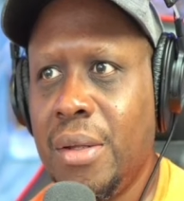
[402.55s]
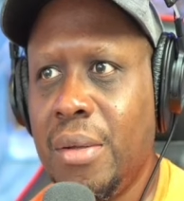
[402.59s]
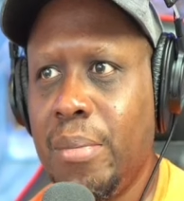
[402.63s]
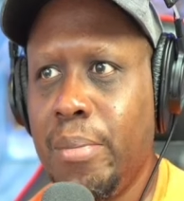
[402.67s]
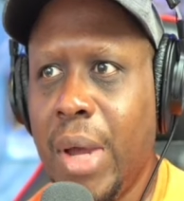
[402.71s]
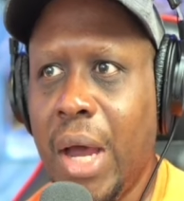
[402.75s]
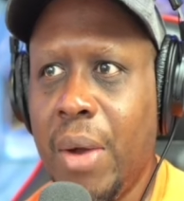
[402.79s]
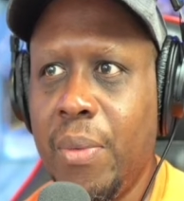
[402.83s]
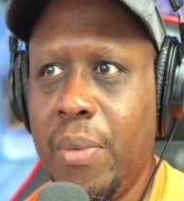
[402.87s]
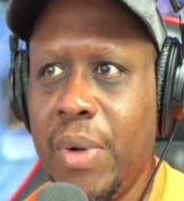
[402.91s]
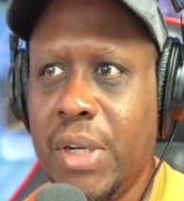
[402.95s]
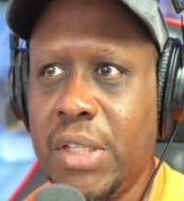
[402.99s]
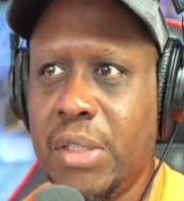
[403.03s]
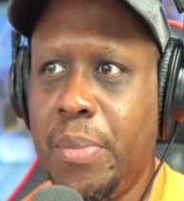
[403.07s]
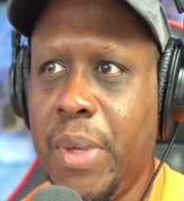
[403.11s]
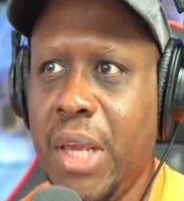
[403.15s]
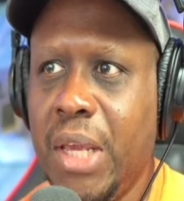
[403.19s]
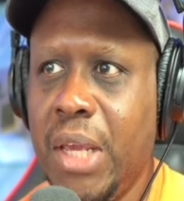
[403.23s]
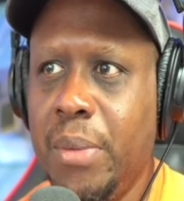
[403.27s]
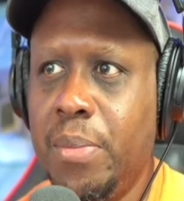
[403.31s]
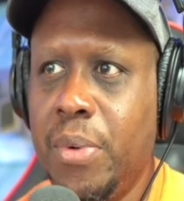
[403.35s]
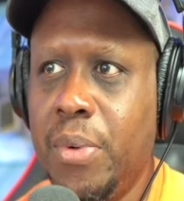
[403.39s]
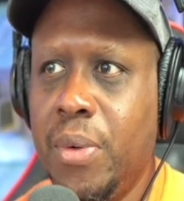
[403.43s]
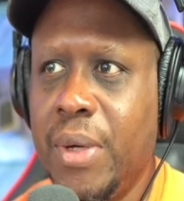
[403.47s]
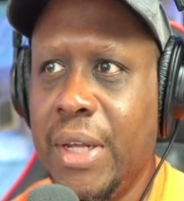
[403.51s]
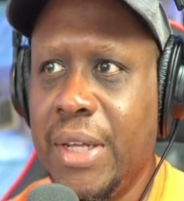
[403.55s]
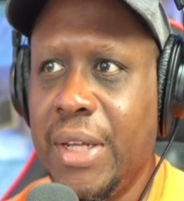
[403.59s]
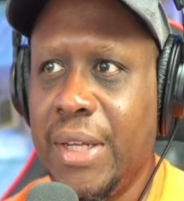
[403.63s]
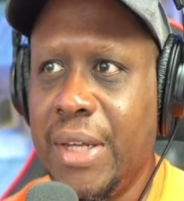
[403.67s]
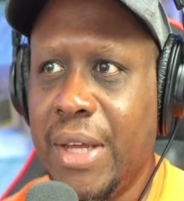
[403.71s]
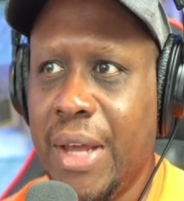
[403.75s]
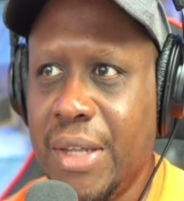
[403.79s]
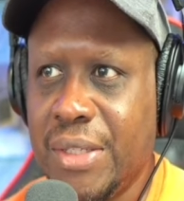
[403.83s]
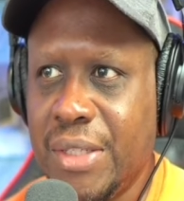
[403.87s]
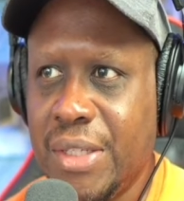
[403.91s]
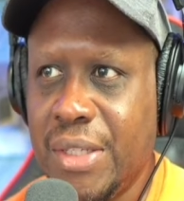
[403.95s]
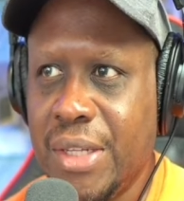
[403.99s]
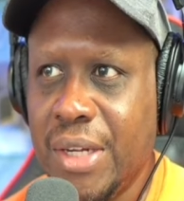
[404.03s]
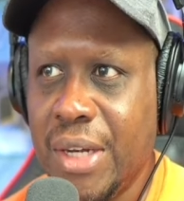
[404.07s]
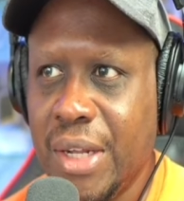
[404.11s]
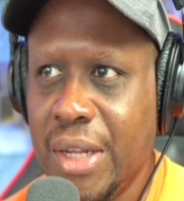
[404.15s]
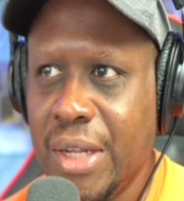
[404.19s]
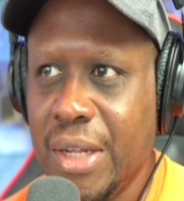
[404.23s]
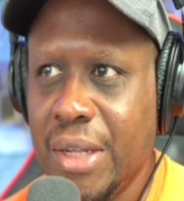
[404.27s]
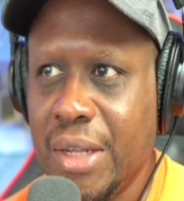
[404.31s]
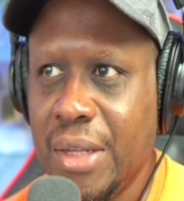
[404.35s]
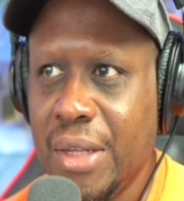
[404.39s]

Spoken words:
by which people in custody